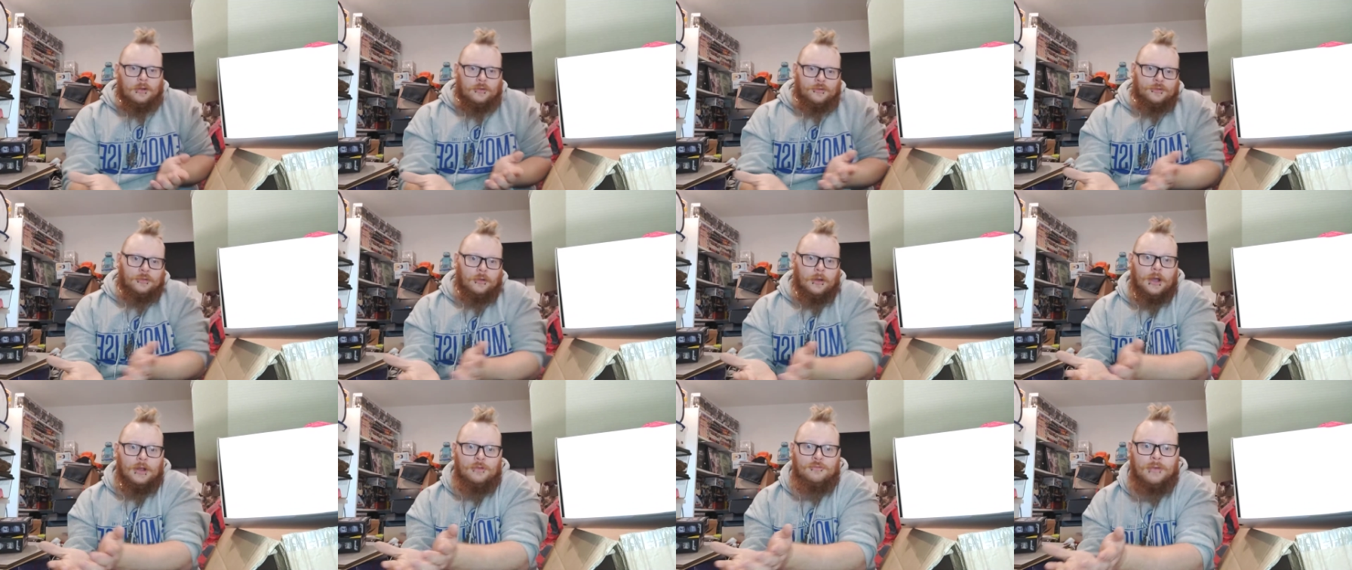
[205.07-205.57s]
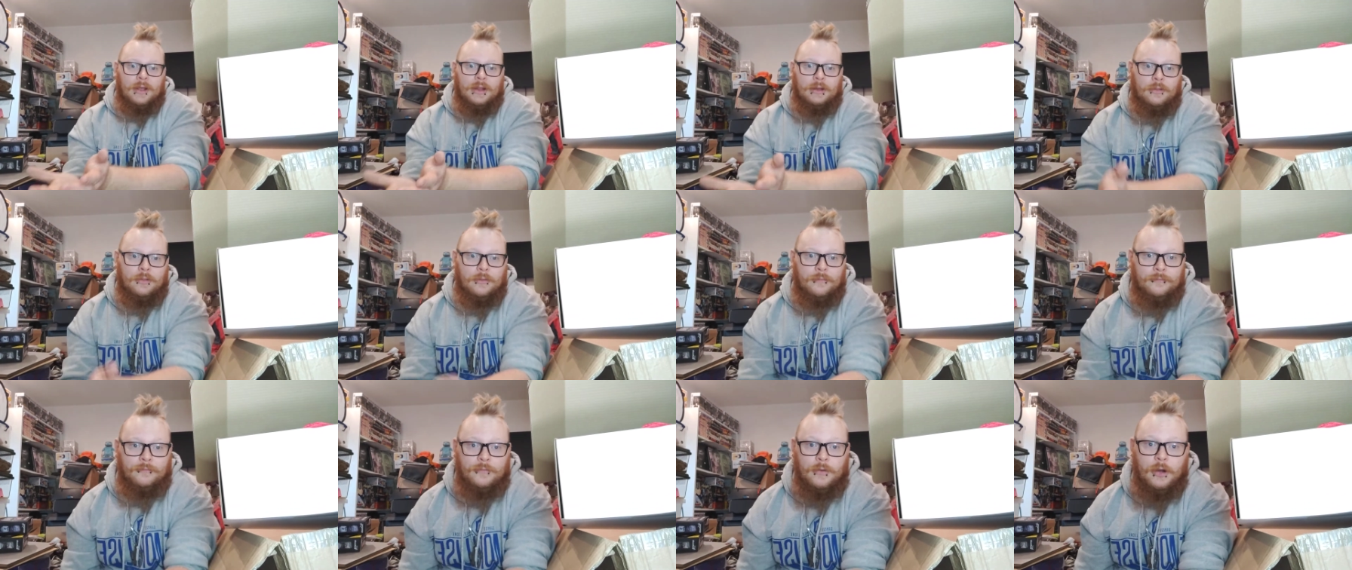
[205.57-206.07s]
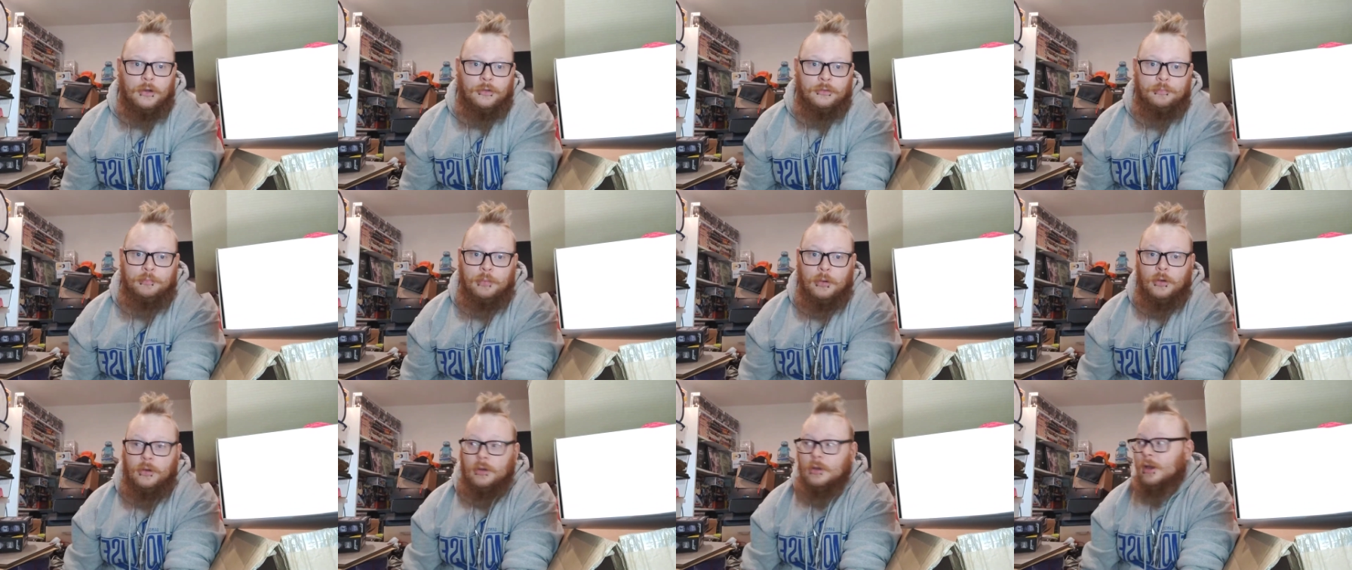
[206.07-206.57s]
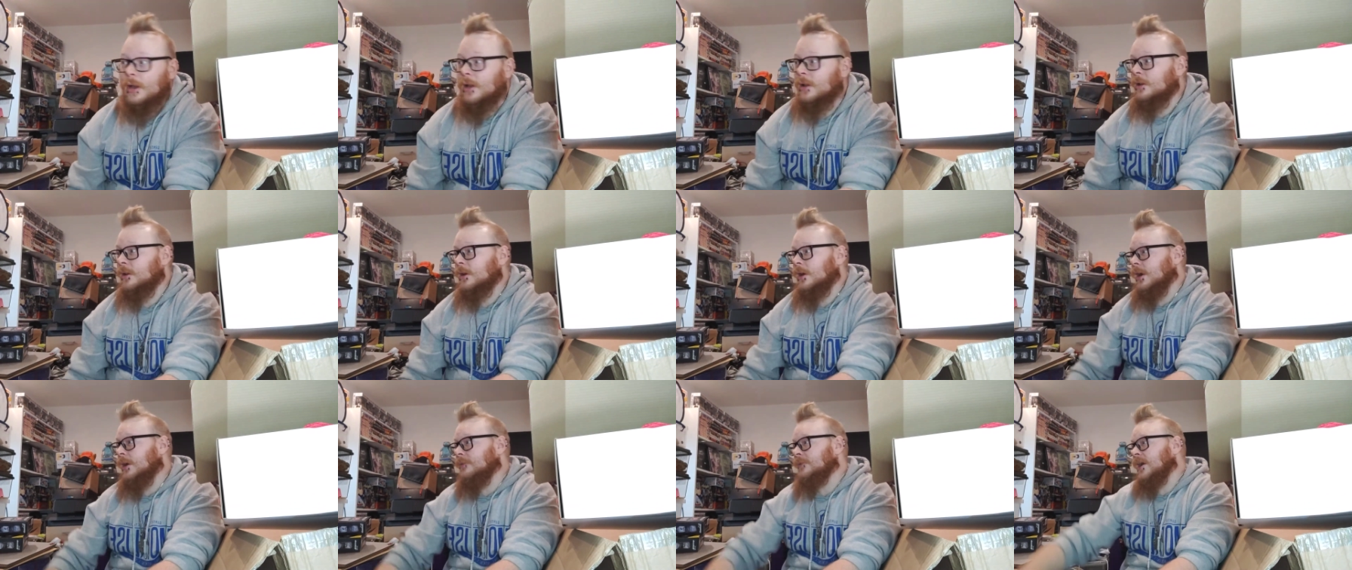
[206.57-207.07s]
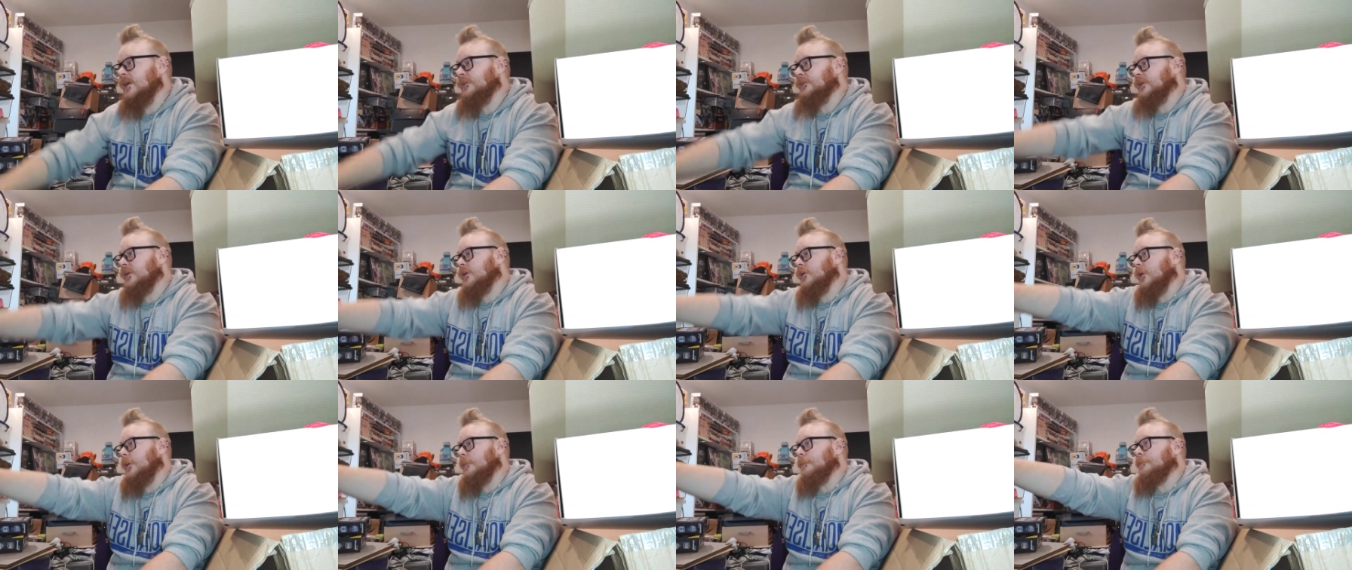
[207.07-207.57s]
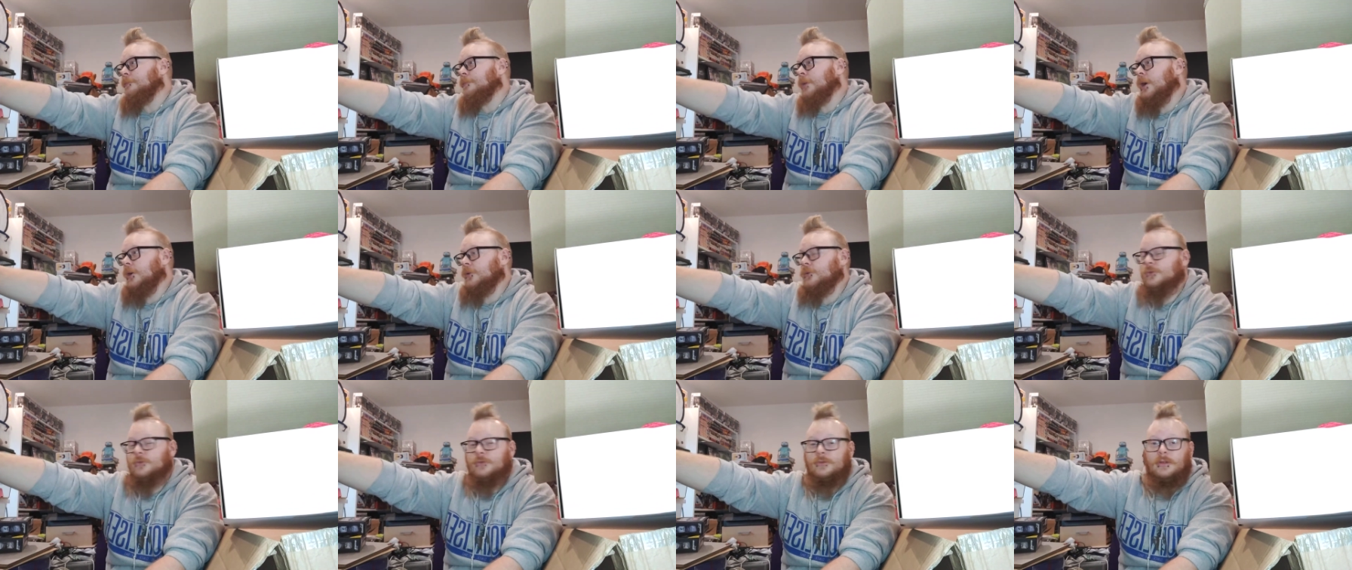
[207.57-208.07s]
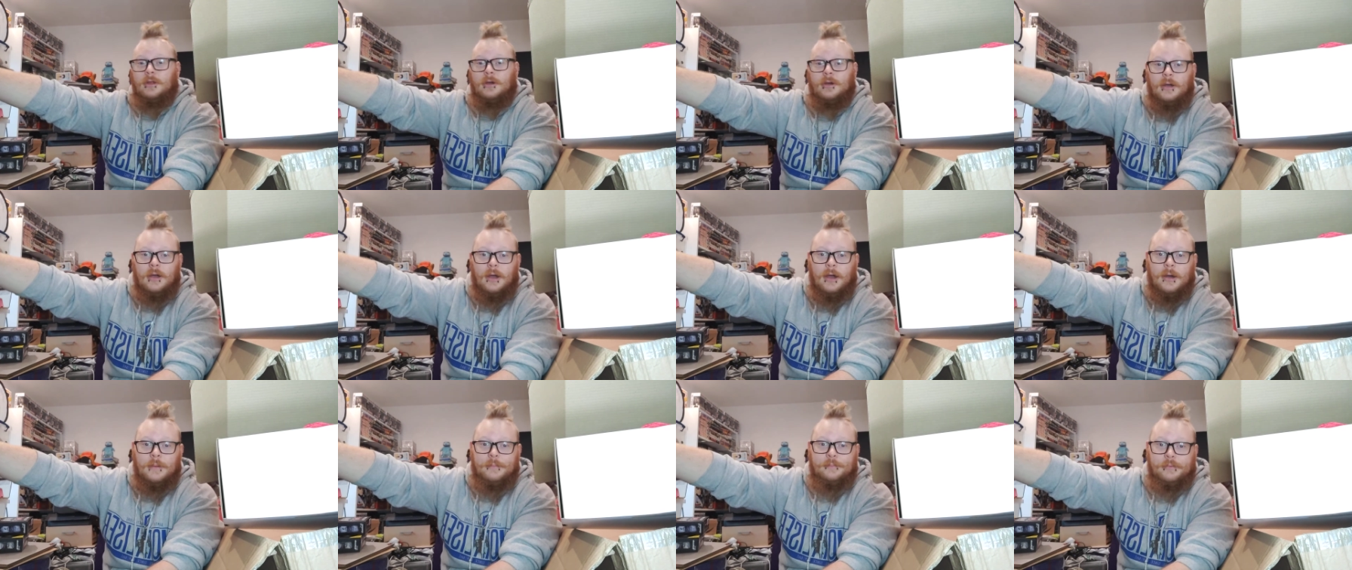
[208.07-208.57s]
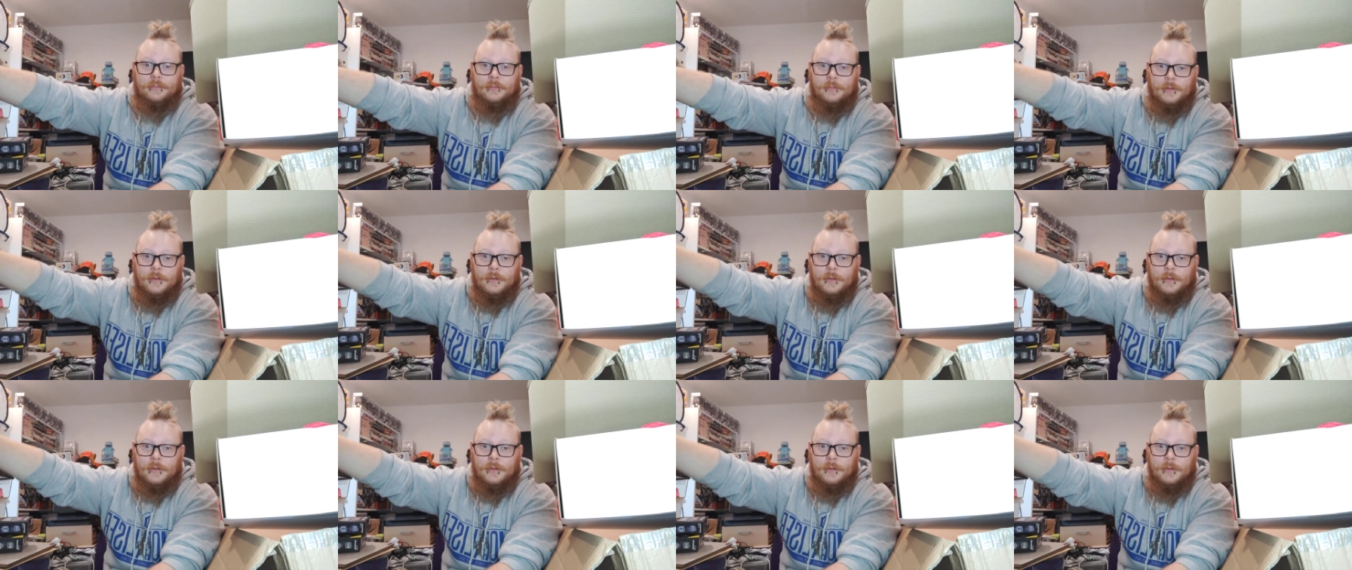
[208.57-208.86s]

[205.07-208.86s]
I started reading the first book, and I've actually got a poster up